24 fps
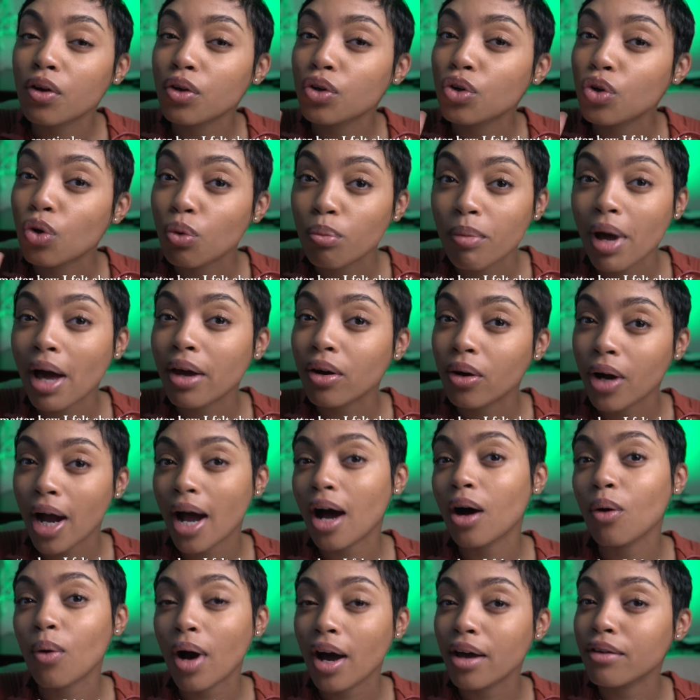no matter
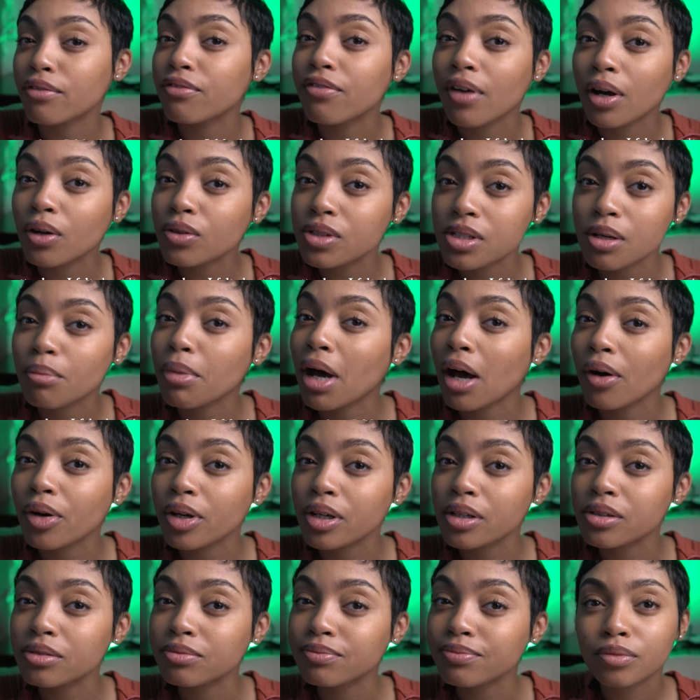how I felt about
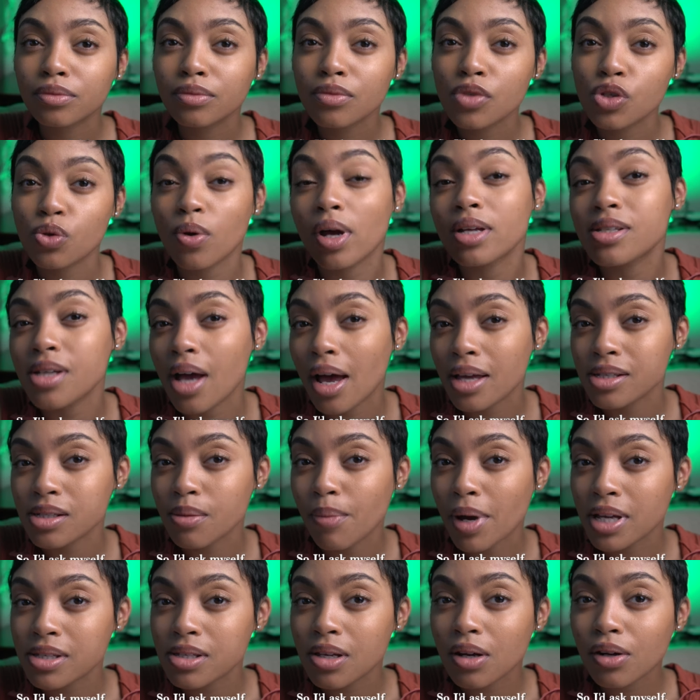it. So I had to ask
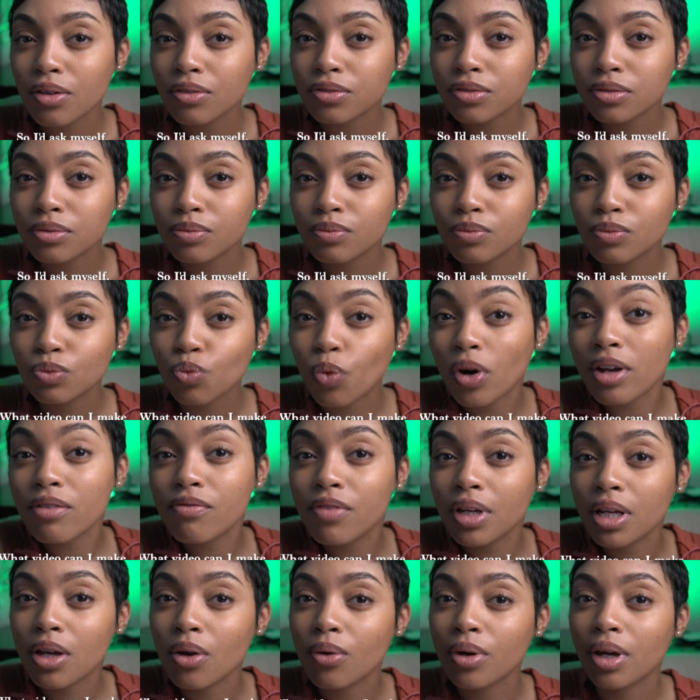myself, what
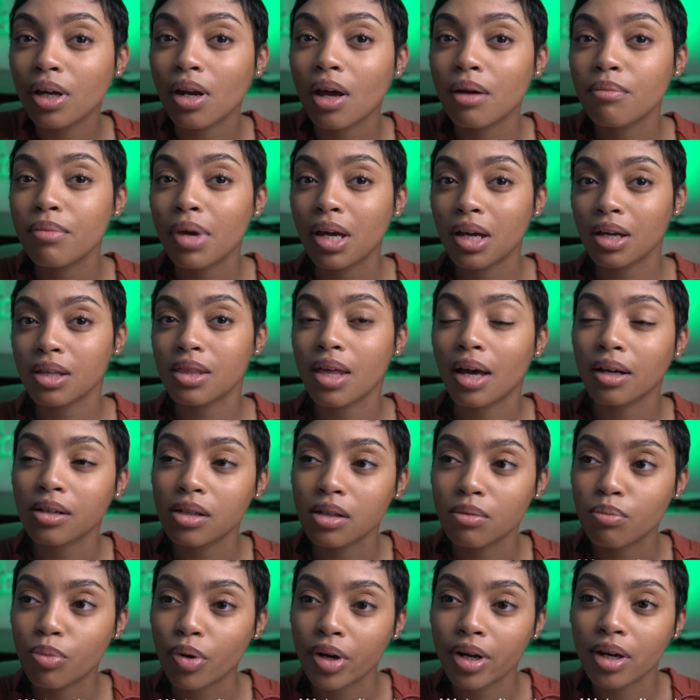video can I make that
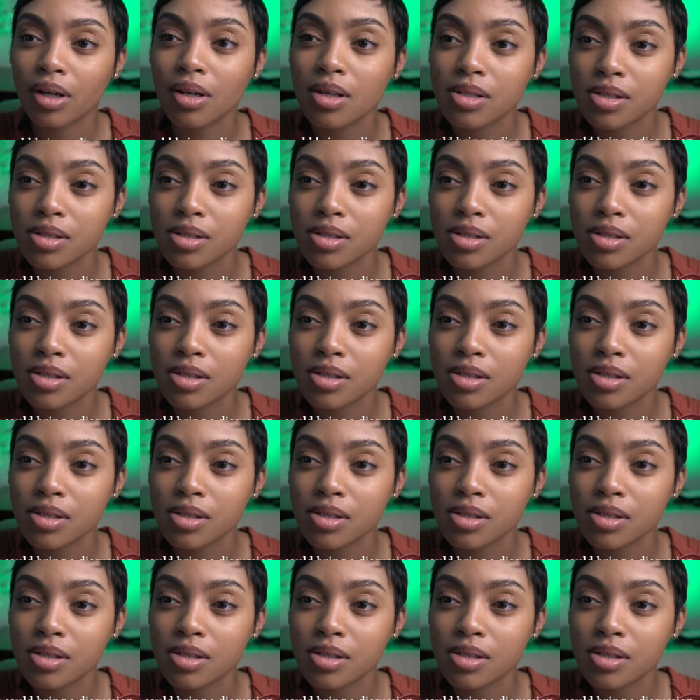could bring a